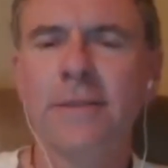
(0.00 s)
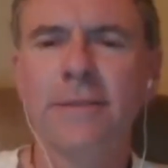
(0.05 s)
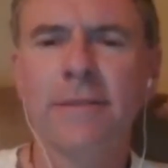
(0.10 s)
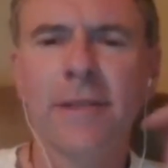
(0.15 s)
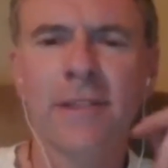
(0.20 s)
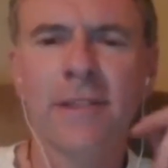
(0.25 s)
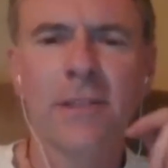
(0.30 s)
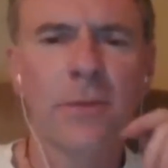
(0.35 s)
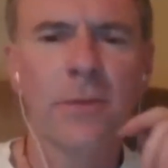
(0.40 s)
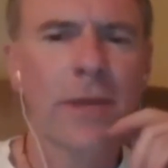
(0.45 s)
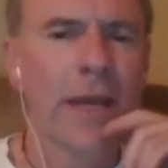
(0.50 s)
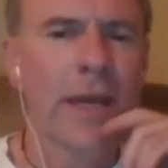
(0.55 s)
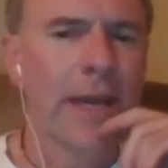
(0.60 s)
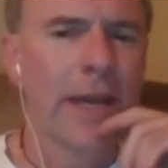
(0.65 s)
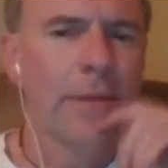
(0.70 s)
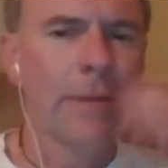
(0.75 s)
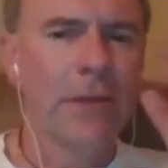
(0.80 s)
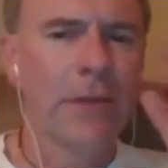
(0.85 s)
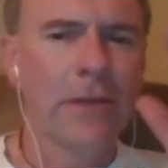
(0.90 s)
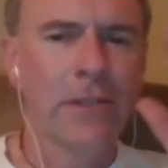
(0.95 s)
That's
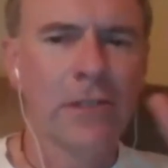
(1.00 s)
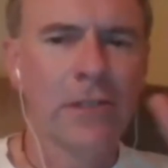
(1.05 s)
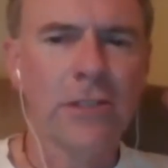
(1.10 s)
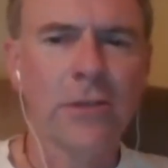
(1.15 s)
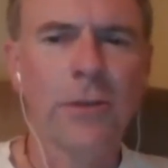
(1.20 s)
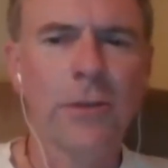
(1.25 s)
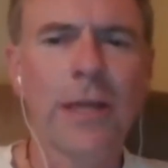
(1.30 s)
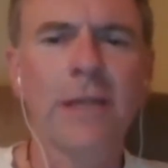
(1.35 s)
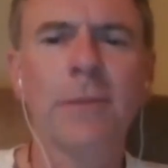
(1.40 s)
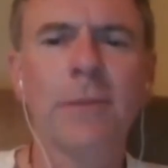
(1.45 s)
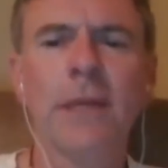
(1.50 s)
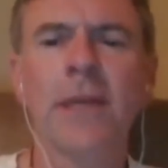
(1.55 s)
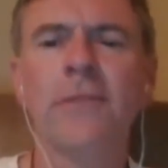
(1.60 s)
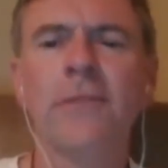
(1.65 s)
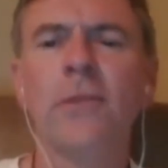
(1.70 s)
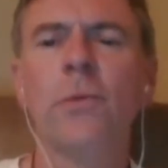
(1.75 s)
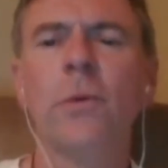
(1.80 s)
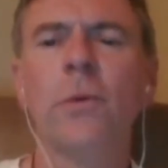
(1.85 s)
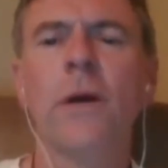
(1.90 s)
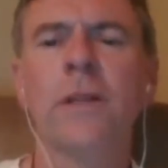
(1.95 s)
okay. I mean, you can just grant them that
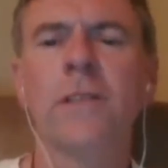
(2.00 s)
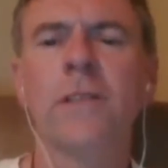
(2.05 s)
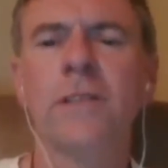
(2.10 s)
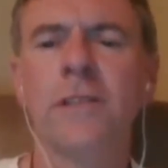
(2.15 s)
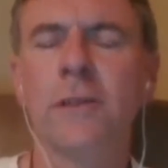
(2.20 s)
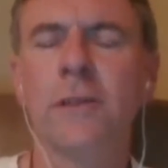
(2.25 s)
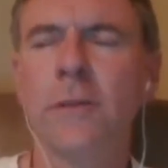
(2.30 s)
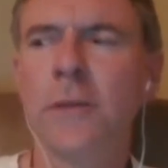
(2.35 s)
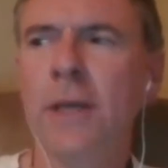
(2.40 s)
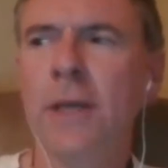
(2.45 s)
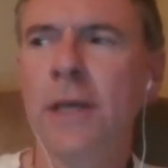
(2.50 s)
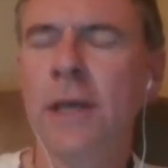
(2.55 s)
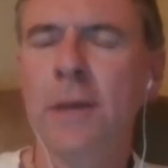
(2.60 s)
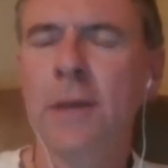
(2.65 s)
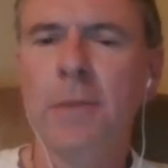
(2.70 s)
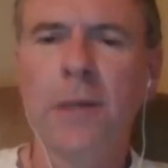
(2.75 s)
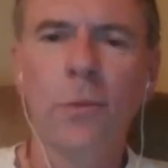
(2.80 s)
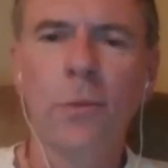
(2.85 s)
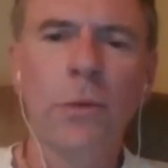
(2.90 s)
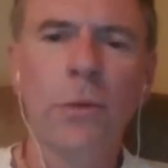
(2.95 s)
if you wanted to.
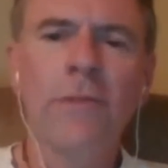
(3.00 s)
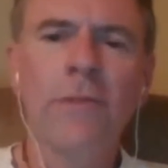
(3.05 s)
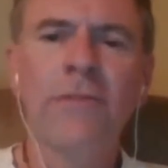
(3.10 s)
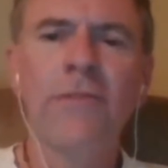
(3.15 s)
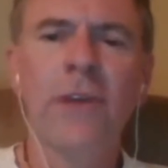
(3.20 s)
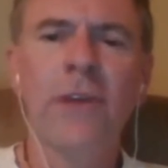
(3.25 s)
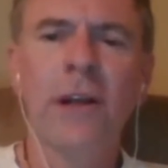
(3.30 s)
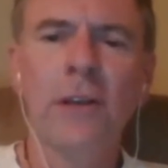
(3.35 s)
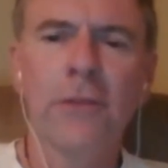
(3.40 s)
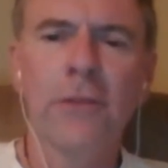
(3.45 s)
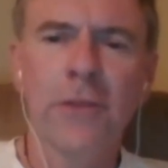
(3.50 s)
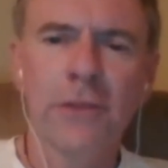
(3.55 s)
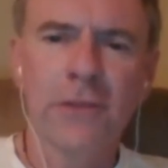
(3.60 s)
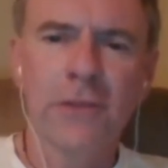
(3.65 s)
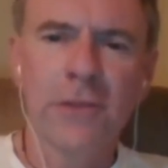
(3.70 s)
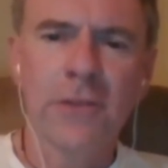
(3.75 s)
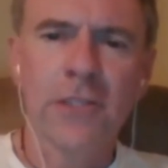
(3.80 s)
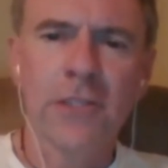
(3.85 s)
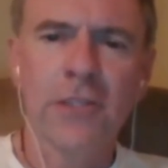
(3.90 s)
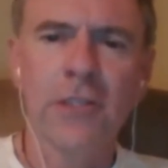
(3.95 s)
But it wouldn't follow that
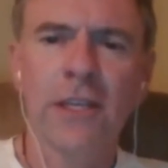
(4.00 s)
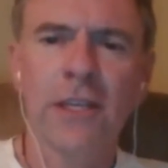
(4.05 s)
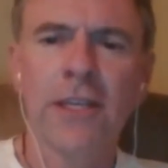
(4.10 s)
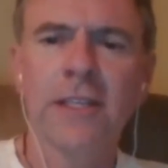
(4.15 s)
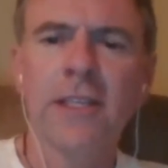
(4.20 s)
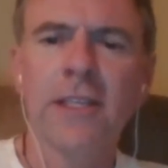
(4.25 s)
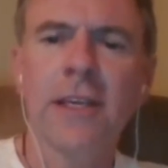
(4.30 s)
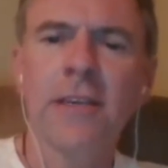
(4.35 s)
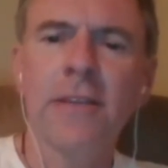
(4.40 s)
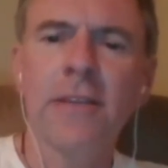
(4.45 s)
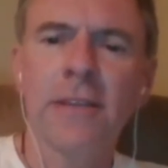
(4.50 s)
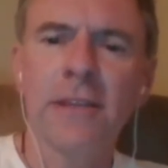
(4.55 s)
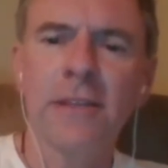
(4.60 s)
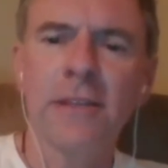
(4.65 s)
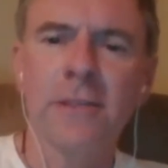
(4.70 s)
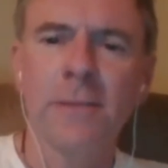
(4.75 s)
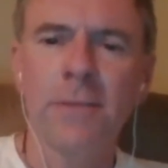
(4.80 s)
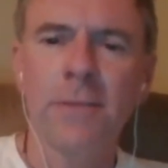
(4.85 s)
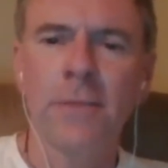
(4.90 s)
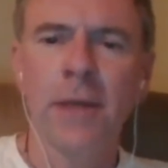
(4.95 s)
there's no such thing as
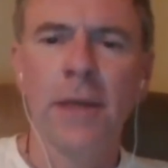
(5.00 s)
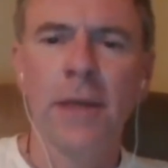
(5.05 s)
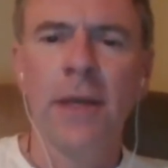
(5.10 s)
atheism.